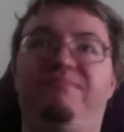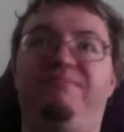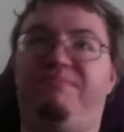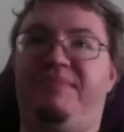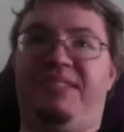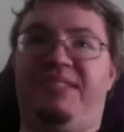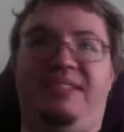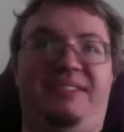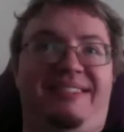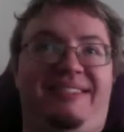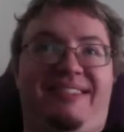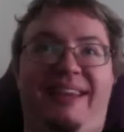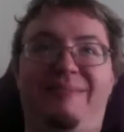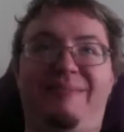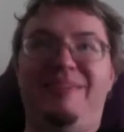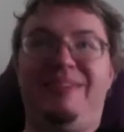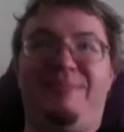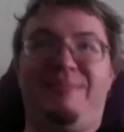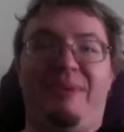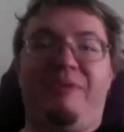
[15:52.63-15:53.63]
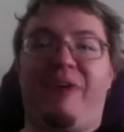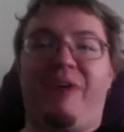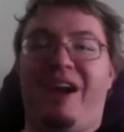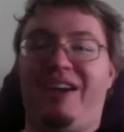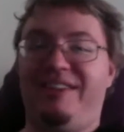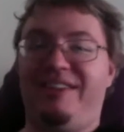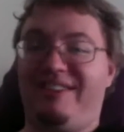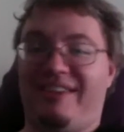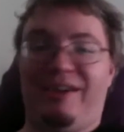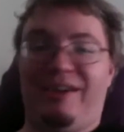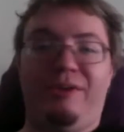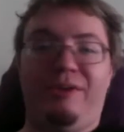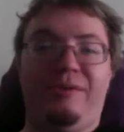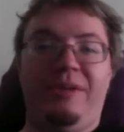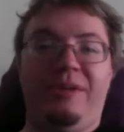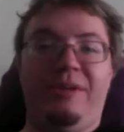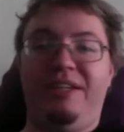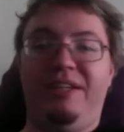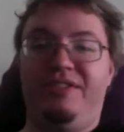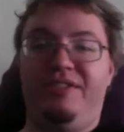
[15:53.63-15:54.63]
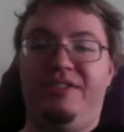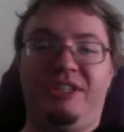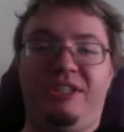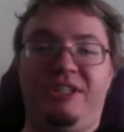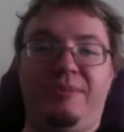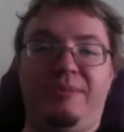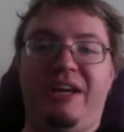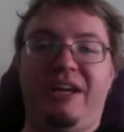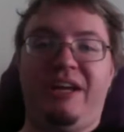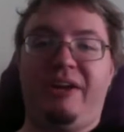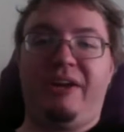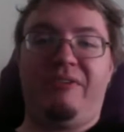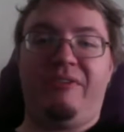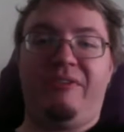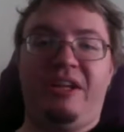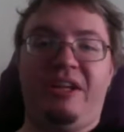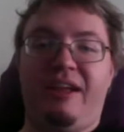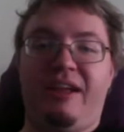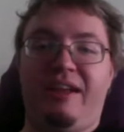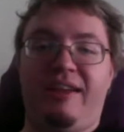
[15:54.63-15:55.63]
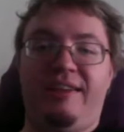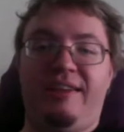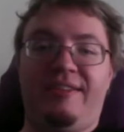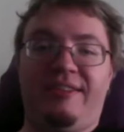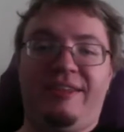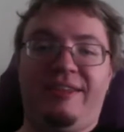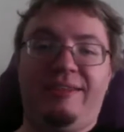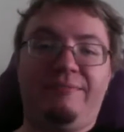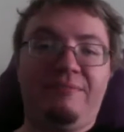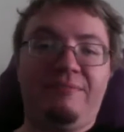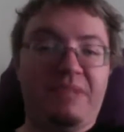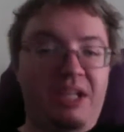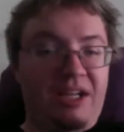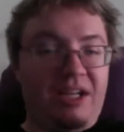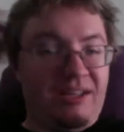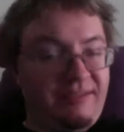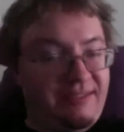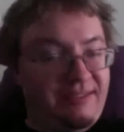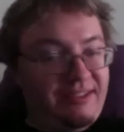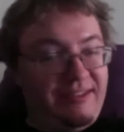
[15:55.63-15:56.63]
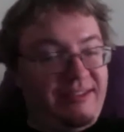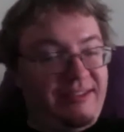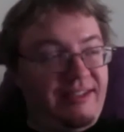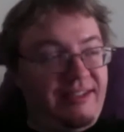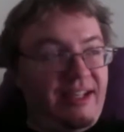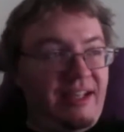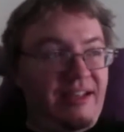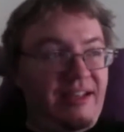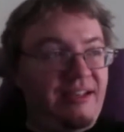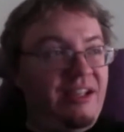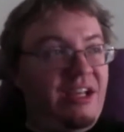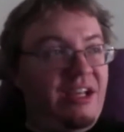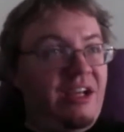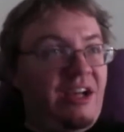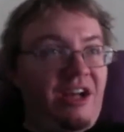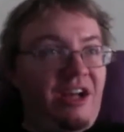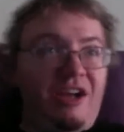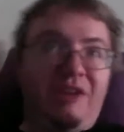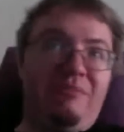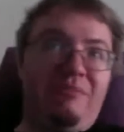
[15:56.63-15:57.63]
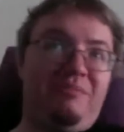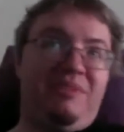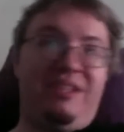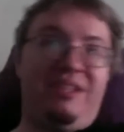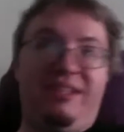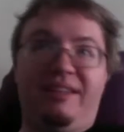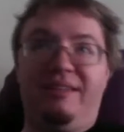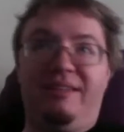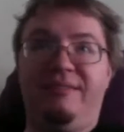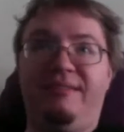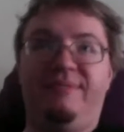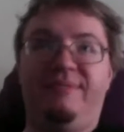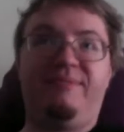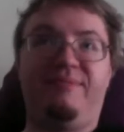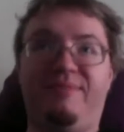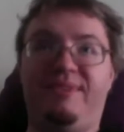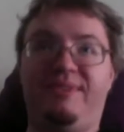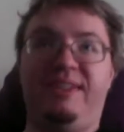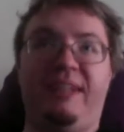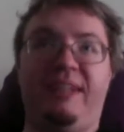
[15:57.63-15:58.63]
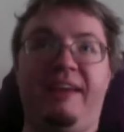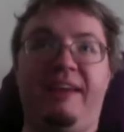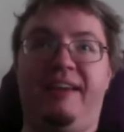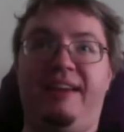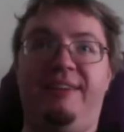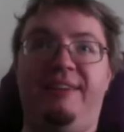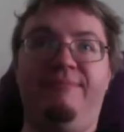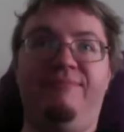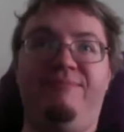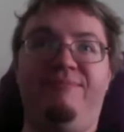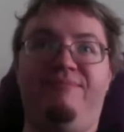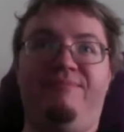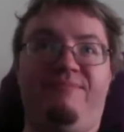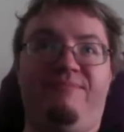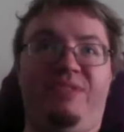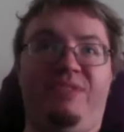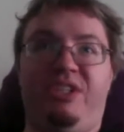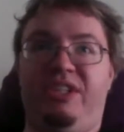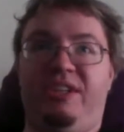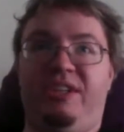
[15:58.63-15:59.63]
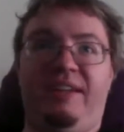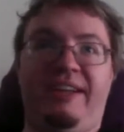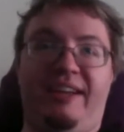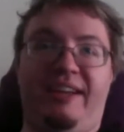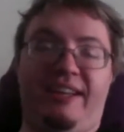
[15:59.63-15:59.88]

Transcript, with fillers: Same as my writing style, really, just about anything. Um, like I, like I